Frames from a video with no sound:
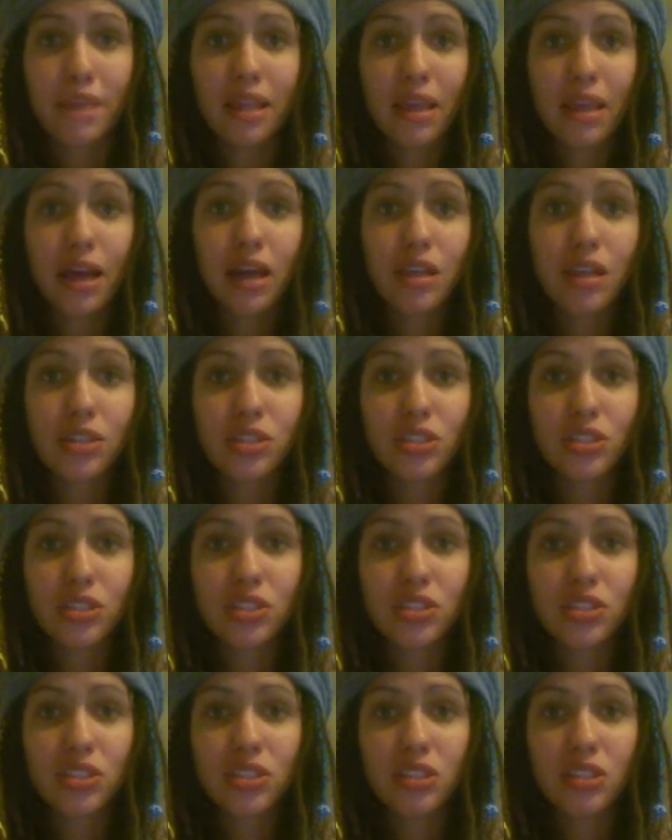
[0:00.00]
yeah,
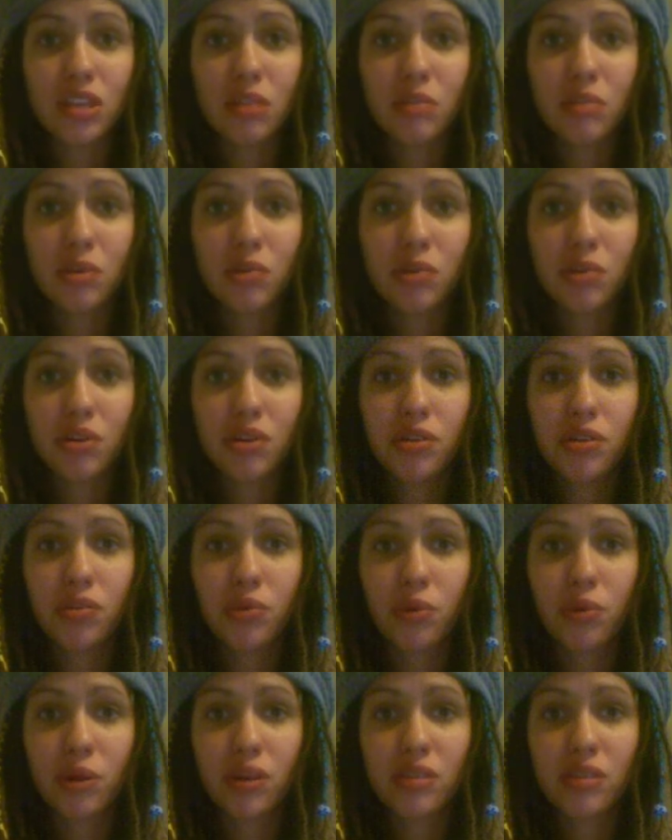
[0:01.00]
just tell me where
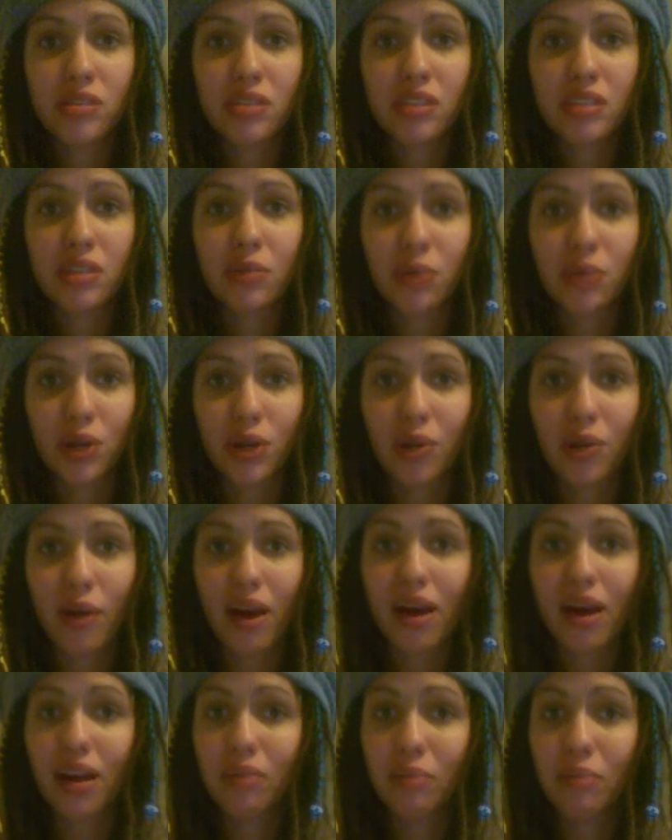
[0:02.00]
you
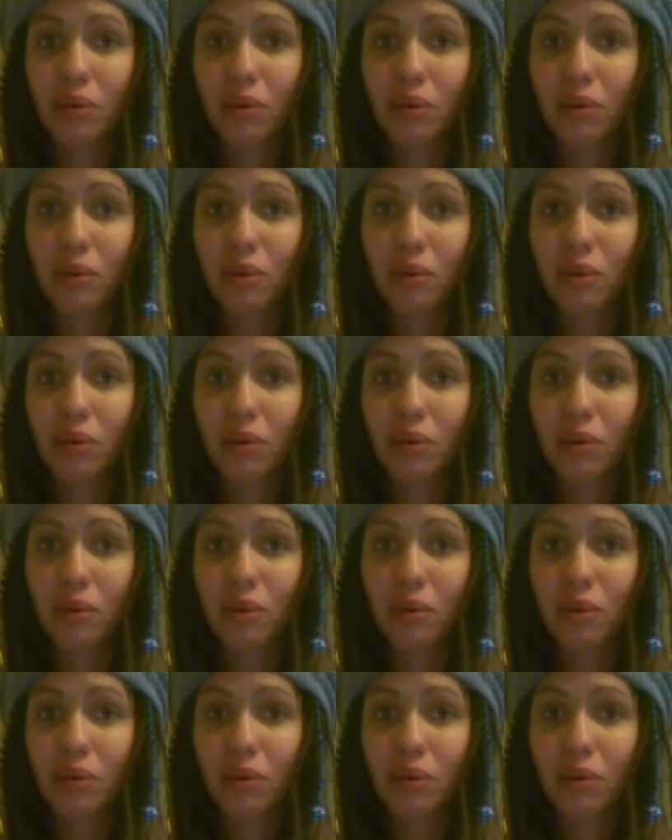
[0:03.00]
at.